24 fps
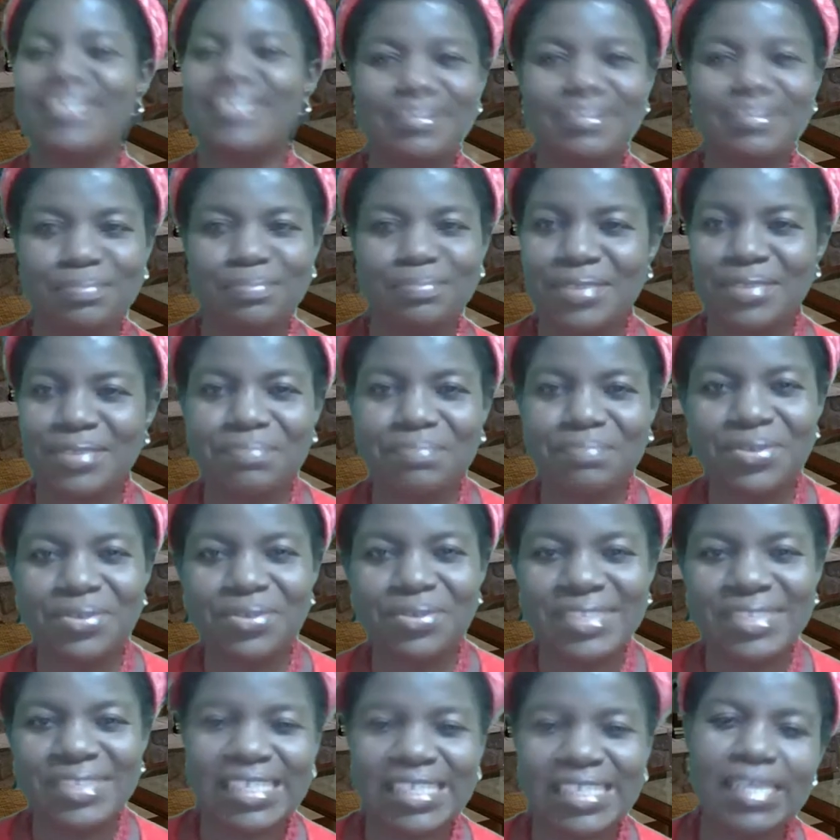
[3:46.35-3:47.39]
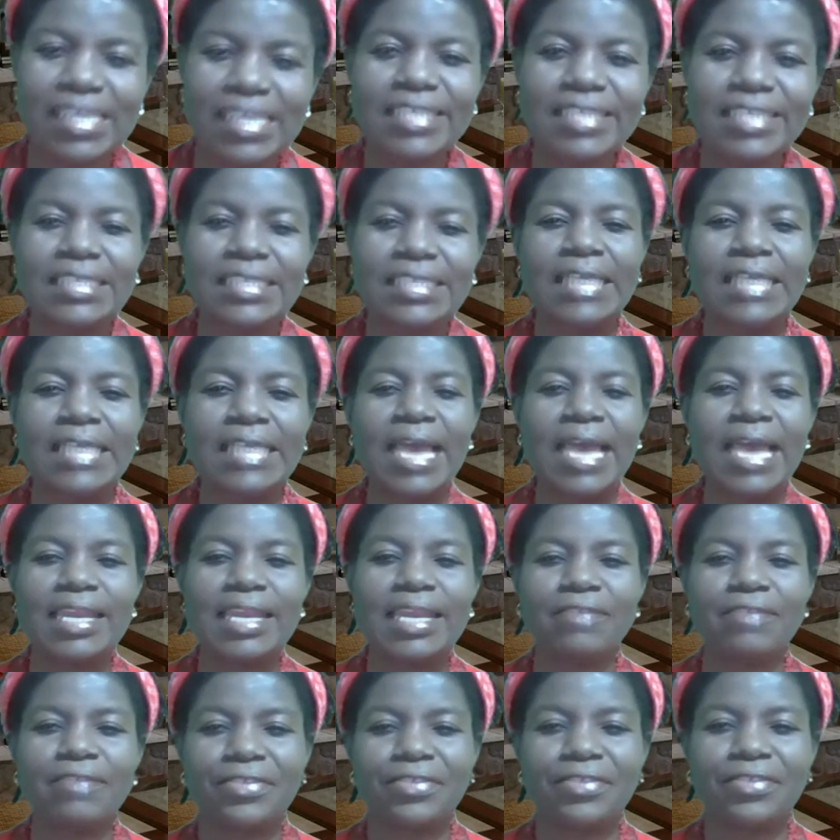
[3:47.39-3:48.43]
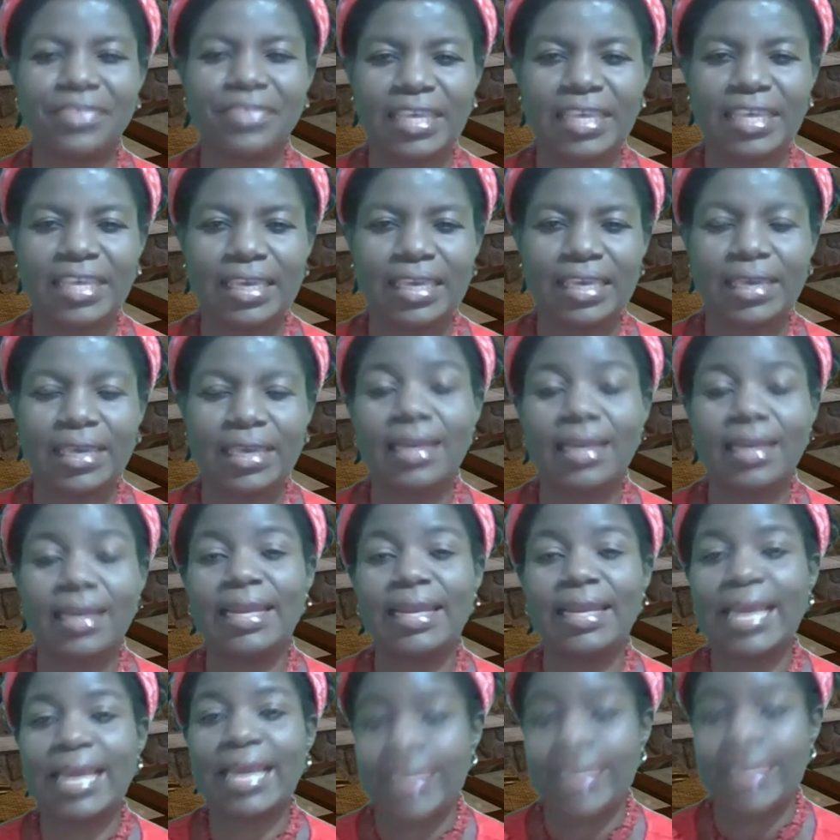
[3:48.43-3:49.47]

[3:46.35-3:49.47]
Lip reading: big buildings and everything like